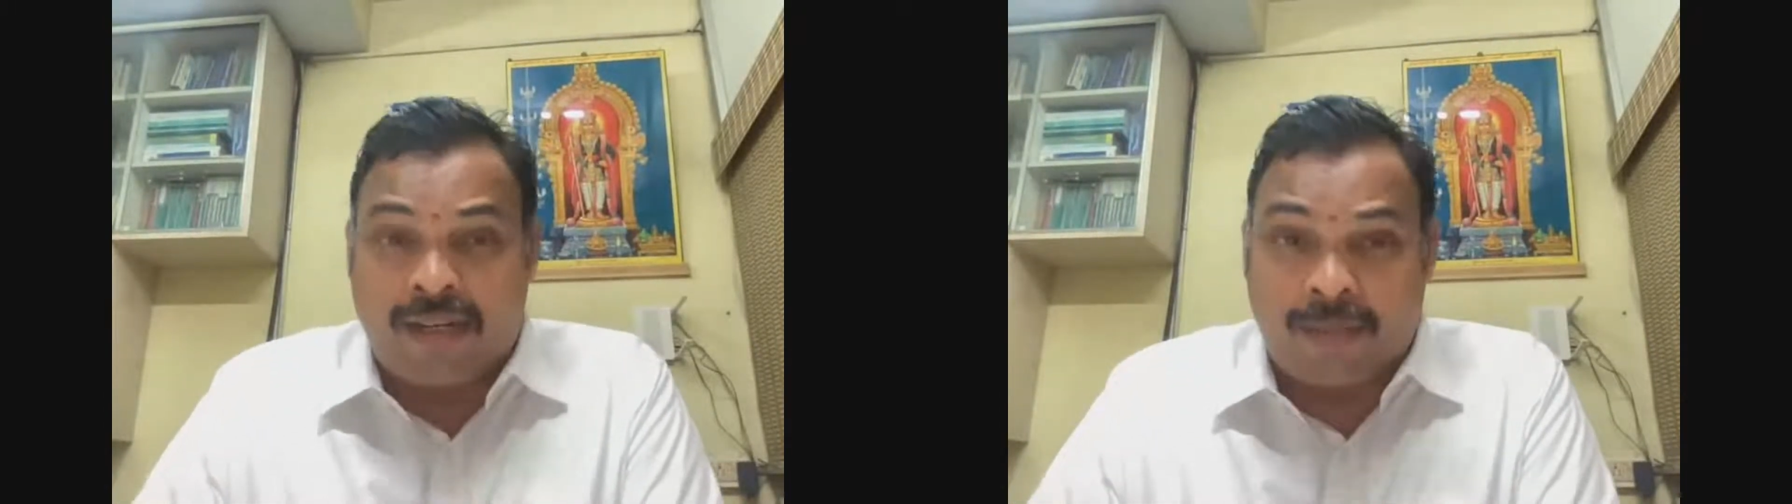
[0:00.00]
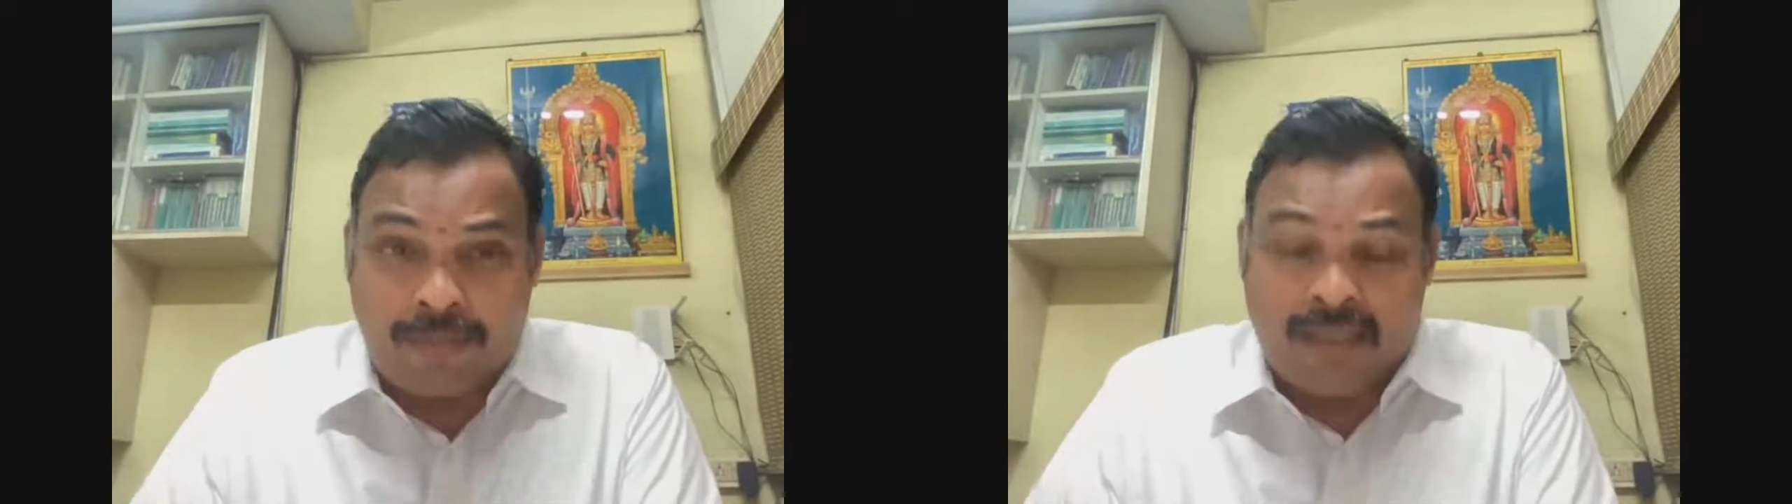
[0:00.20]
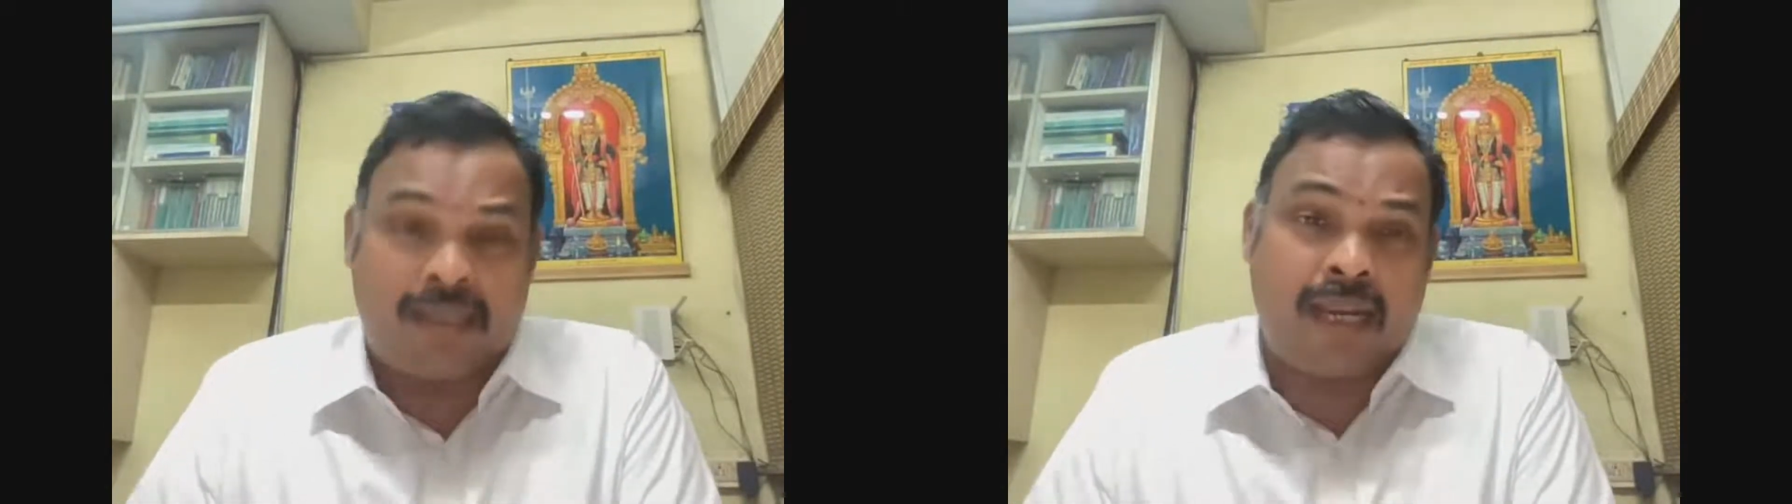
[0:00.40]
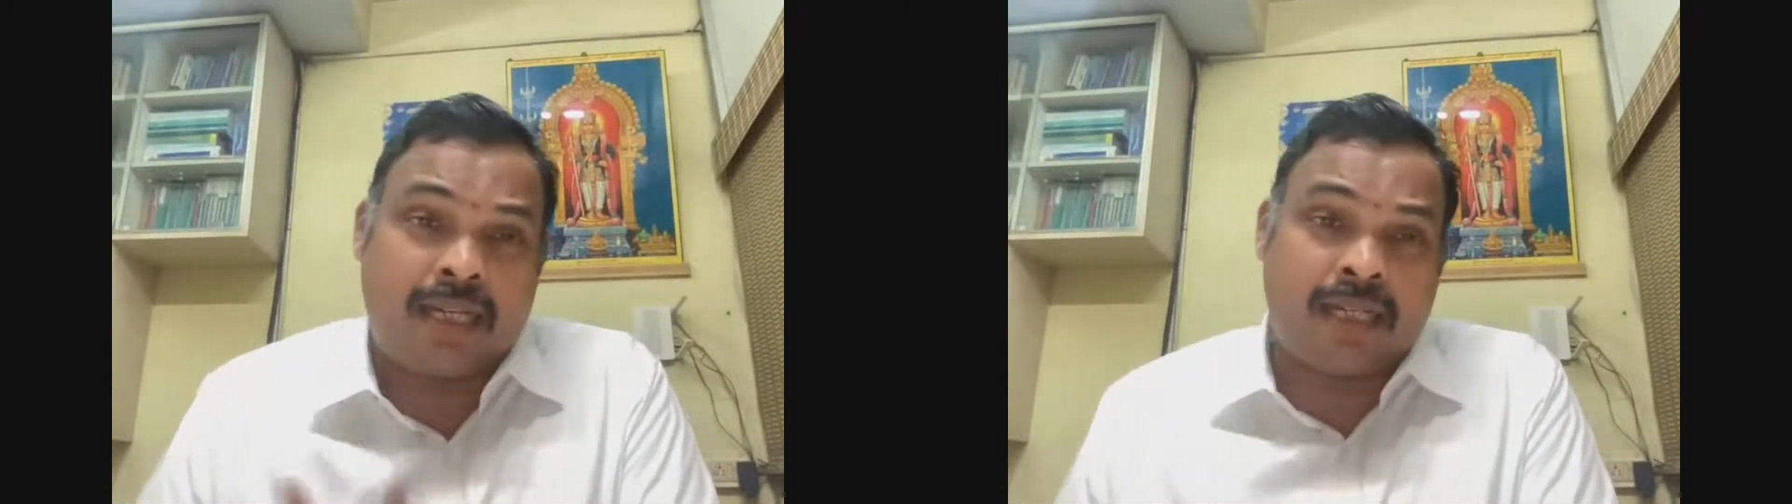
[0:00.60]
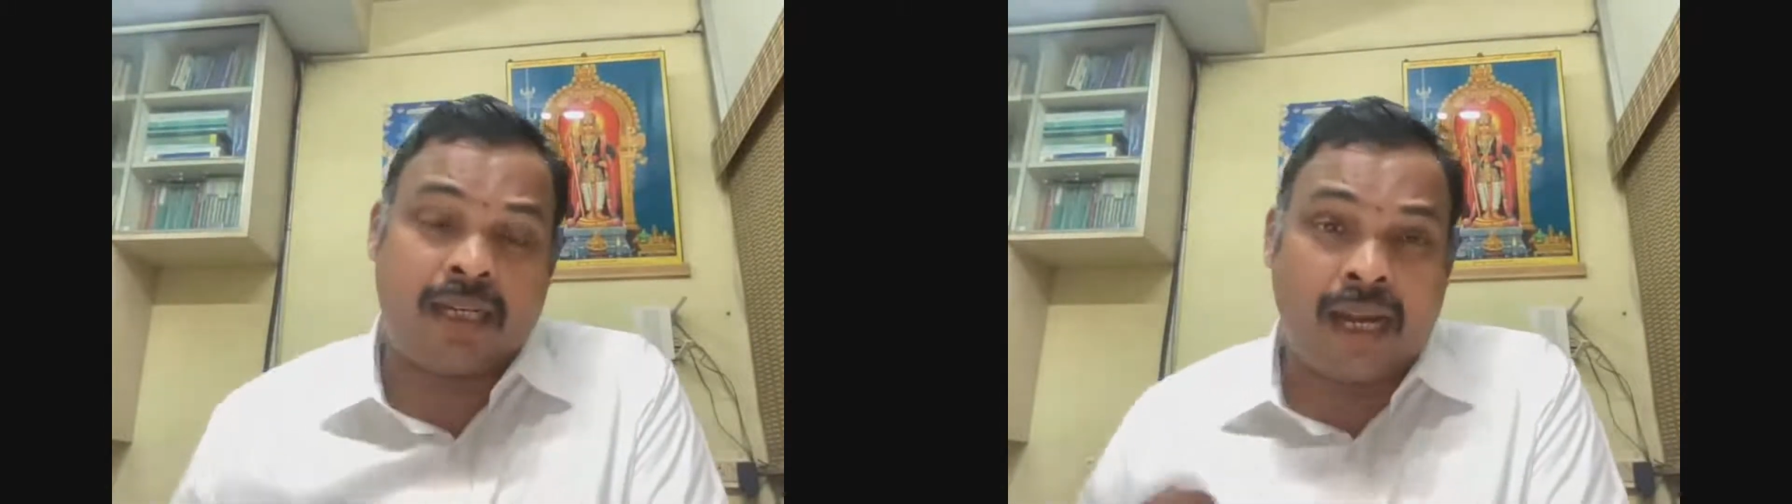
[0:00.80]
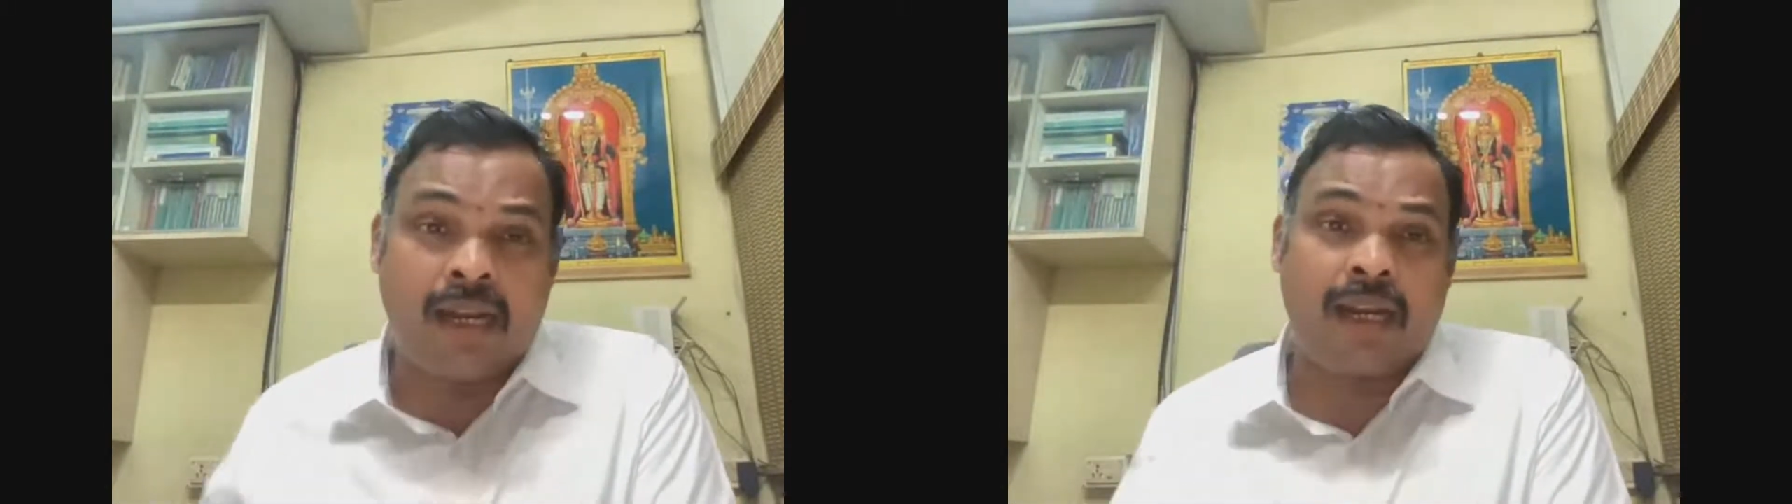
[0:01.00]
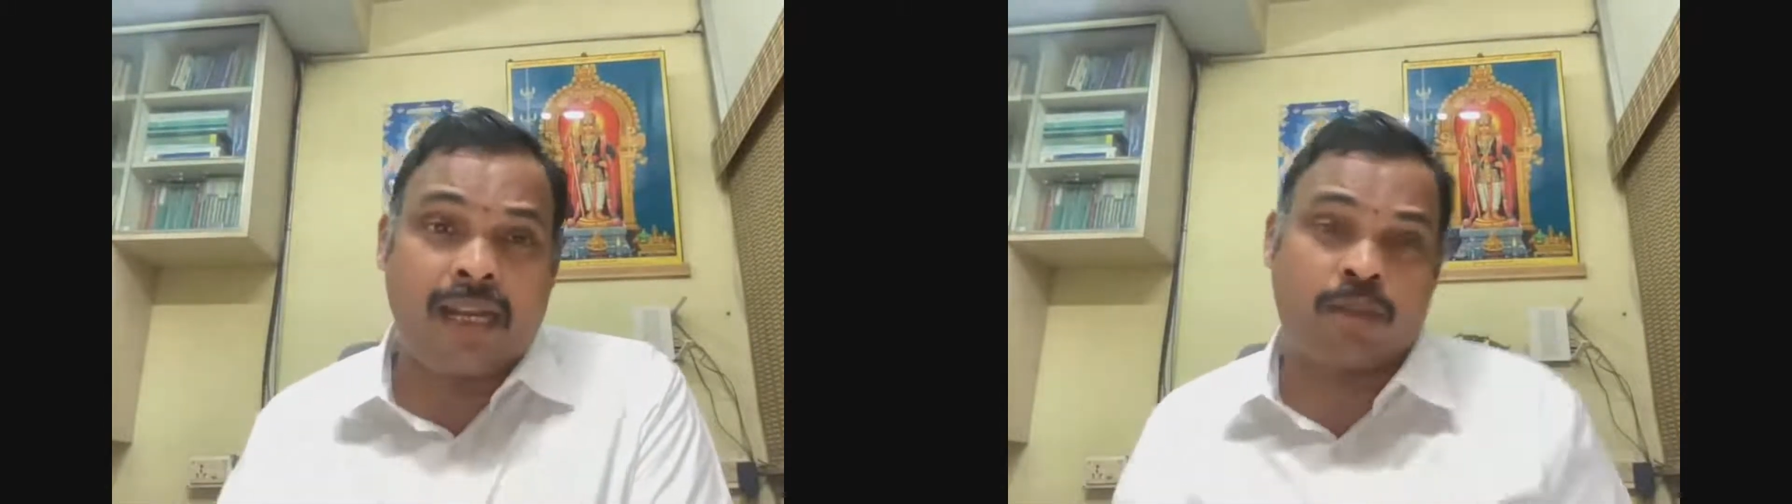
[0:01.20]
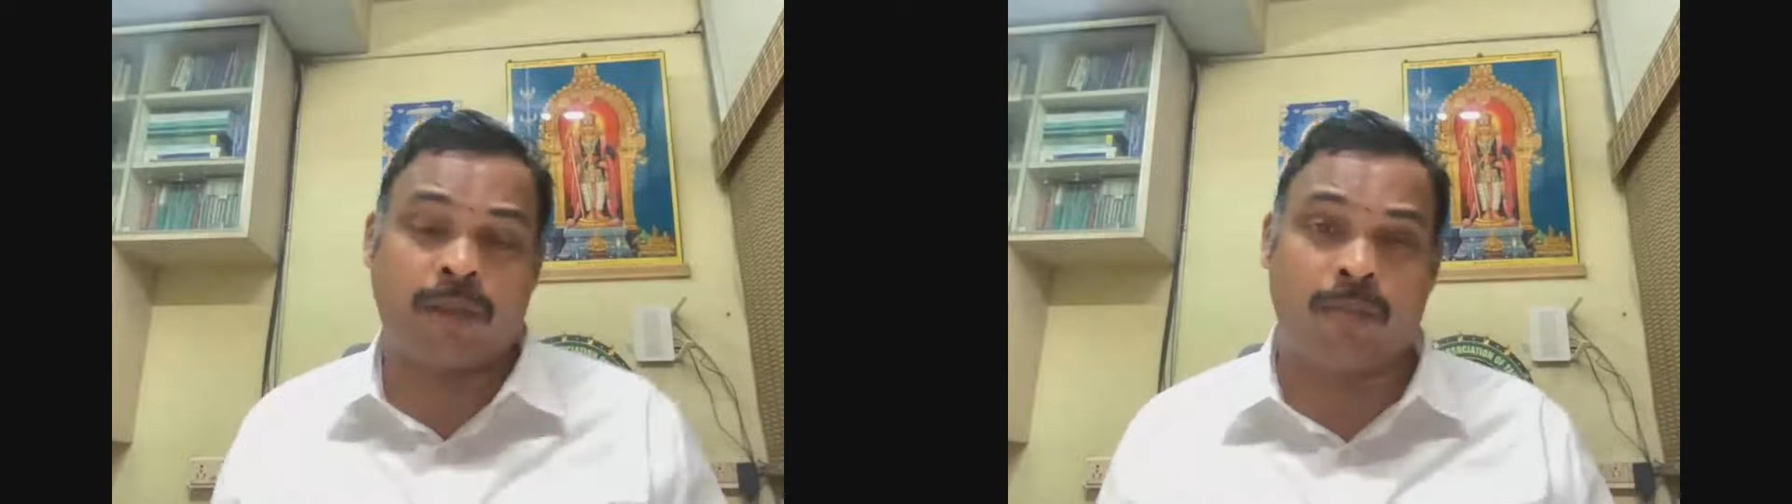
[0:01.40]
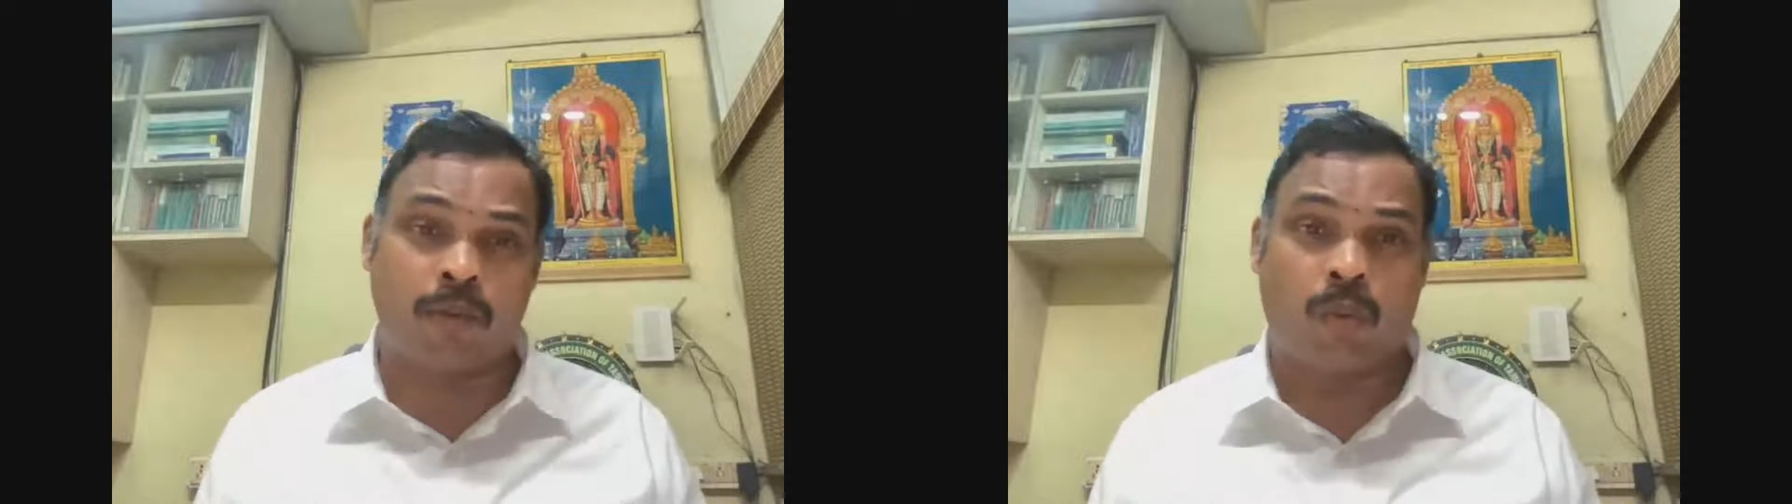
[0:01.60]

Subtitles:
depreciation entry has been put,